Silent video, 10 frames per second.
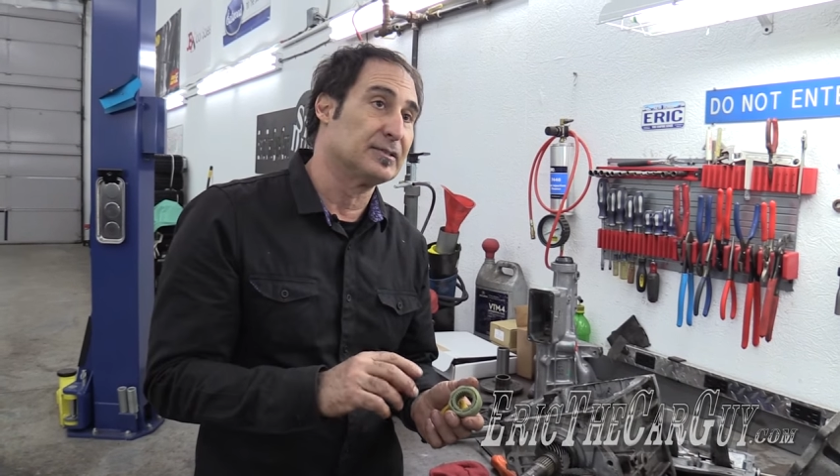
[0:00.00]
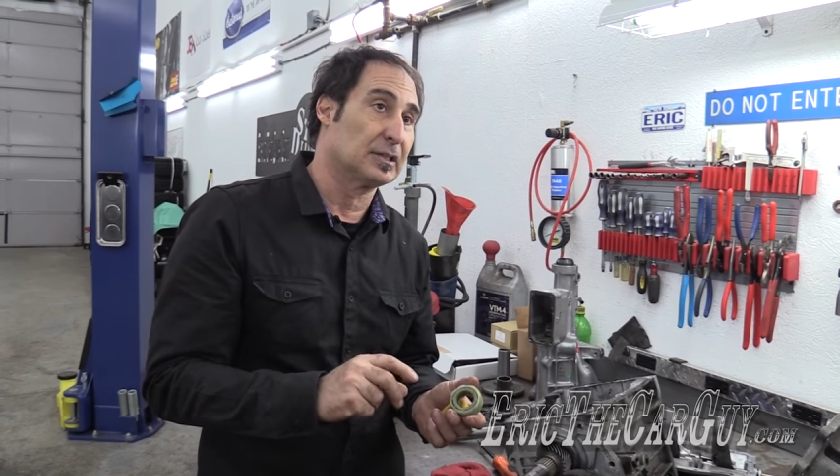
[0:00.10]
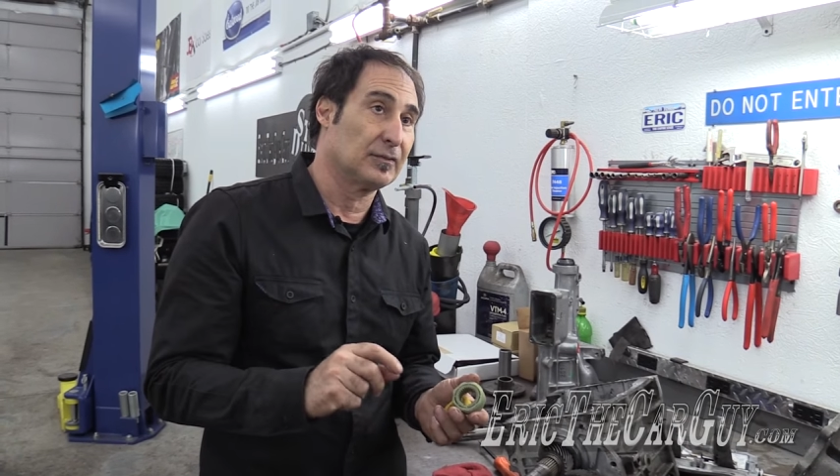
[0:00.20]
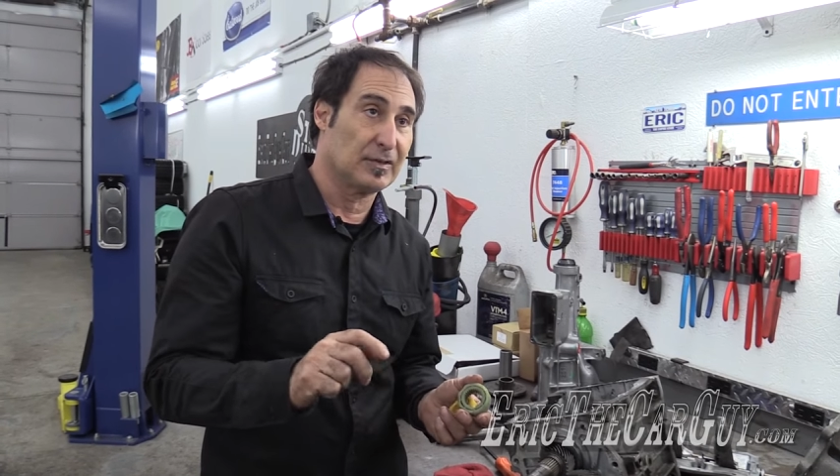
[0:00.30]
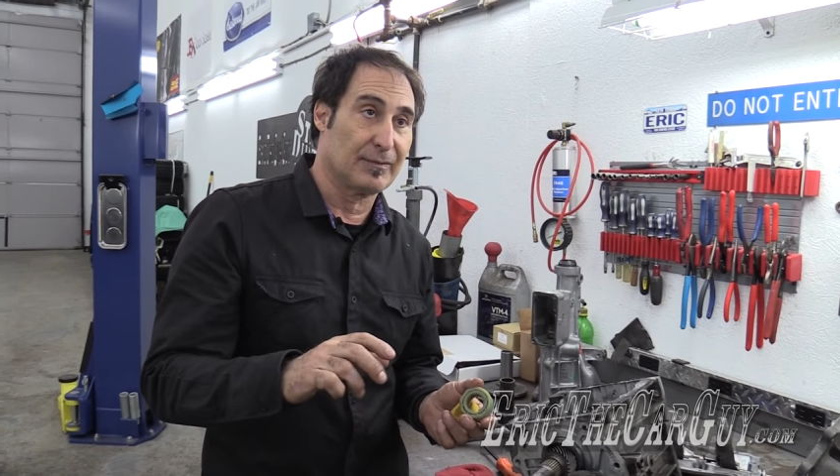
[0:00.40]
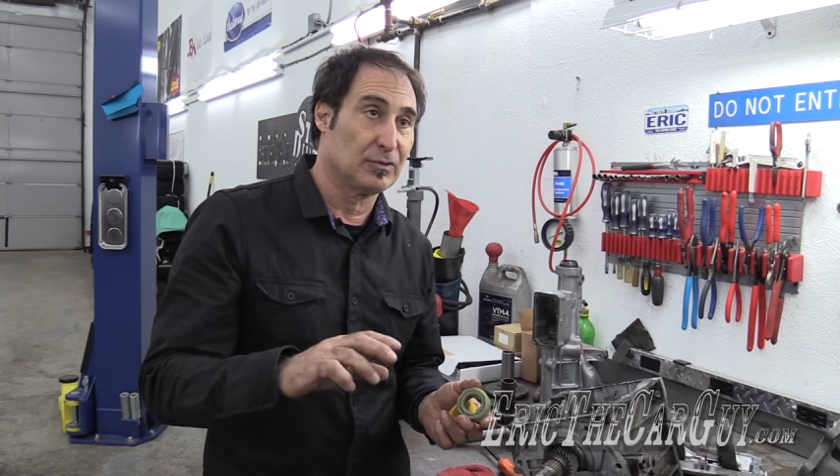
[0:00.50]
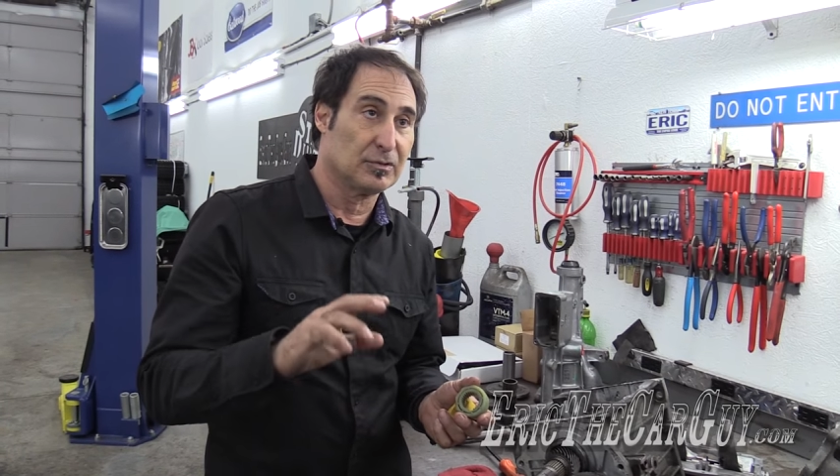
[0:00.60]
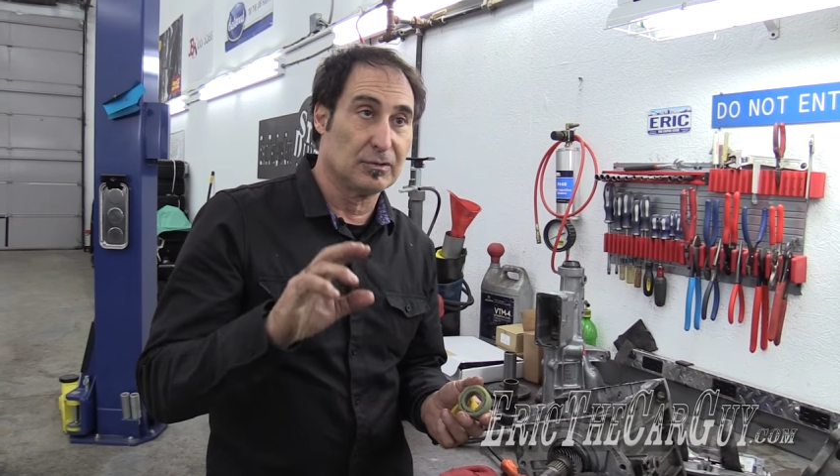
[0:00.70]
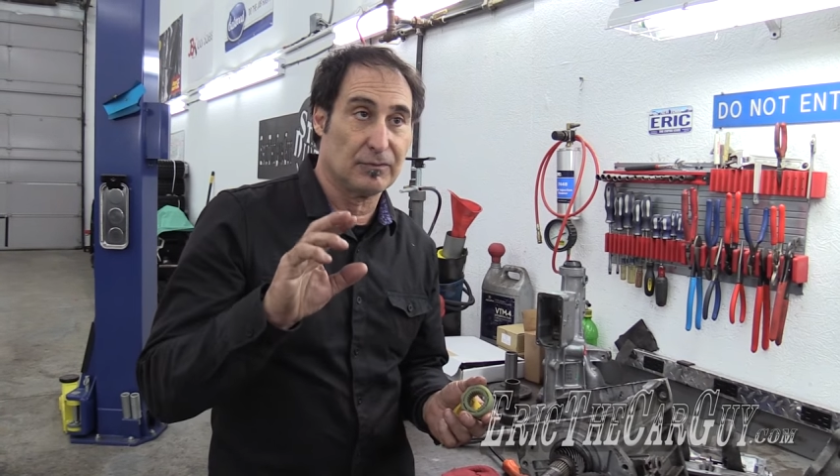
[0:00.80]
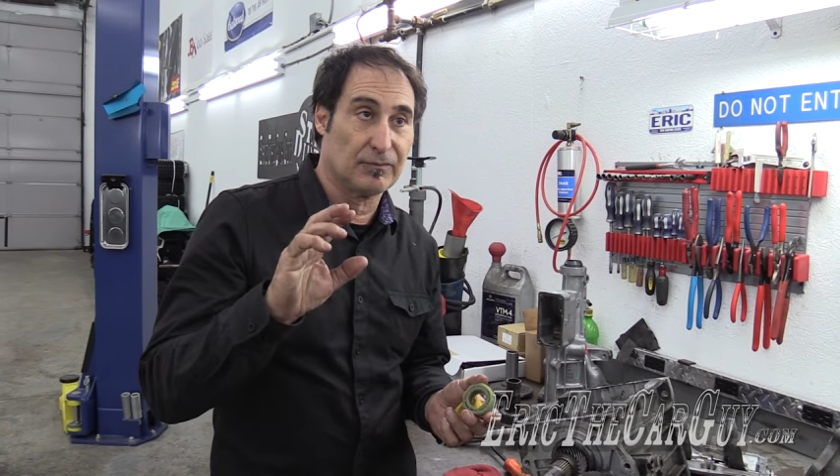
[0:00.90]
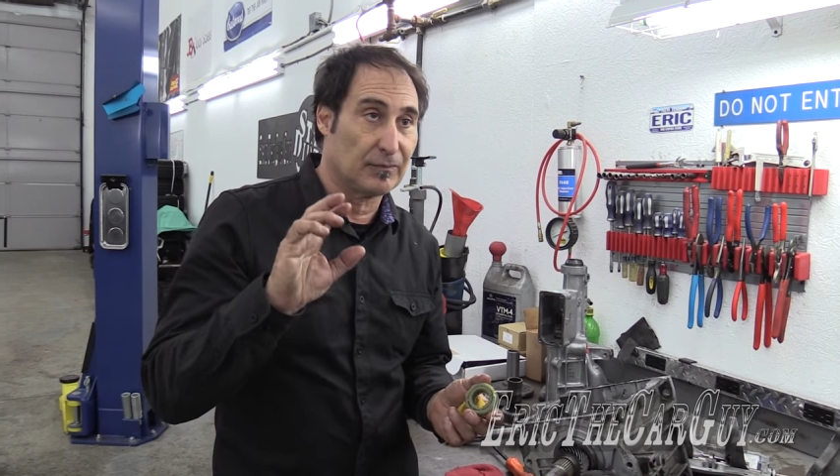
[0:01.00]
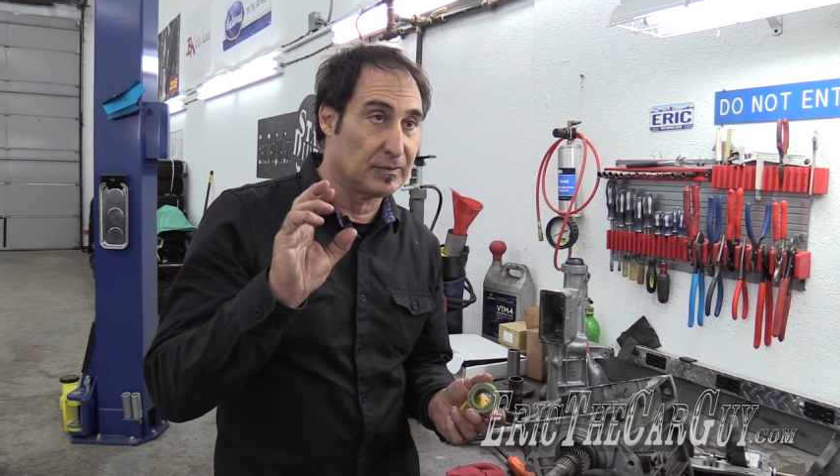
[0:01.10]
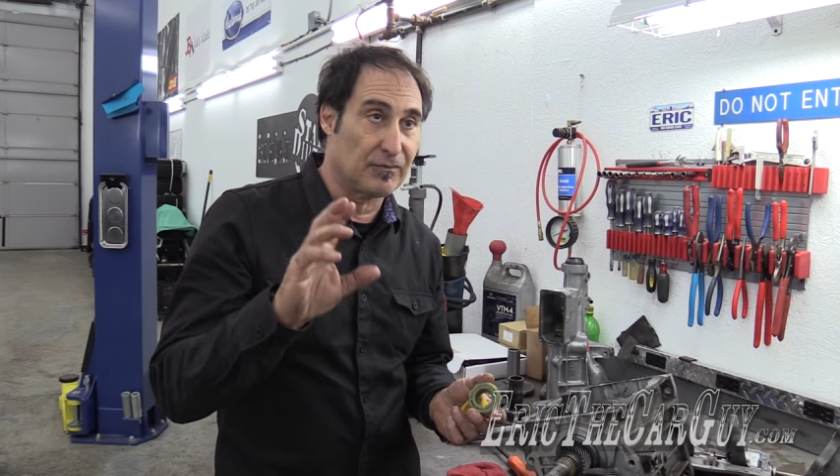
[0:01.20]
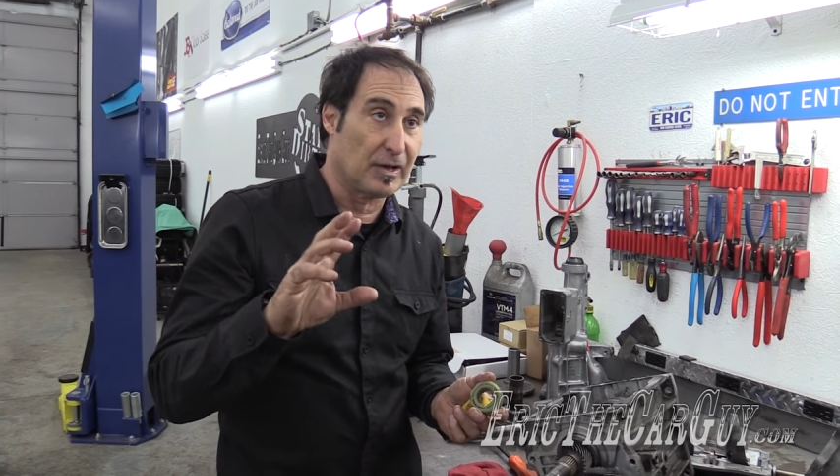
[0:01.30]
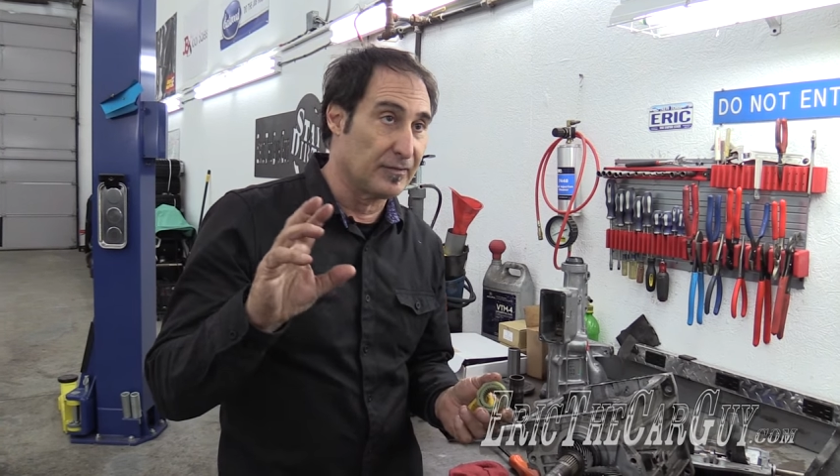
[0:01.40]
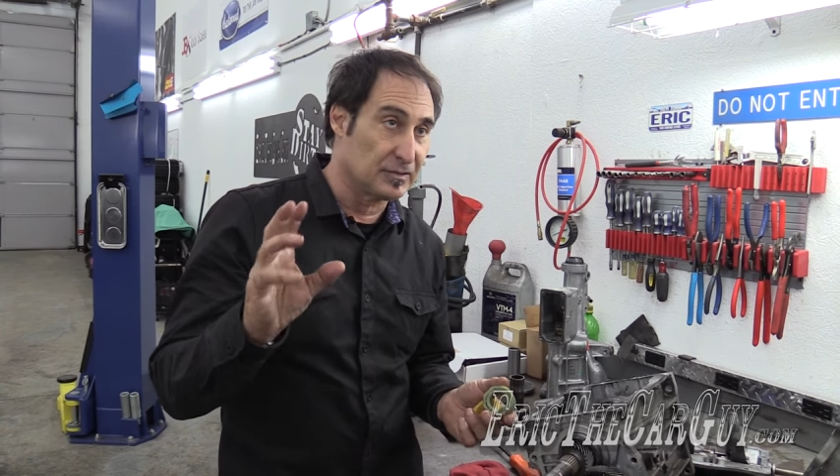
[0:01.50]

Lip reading: Like if you have a 255,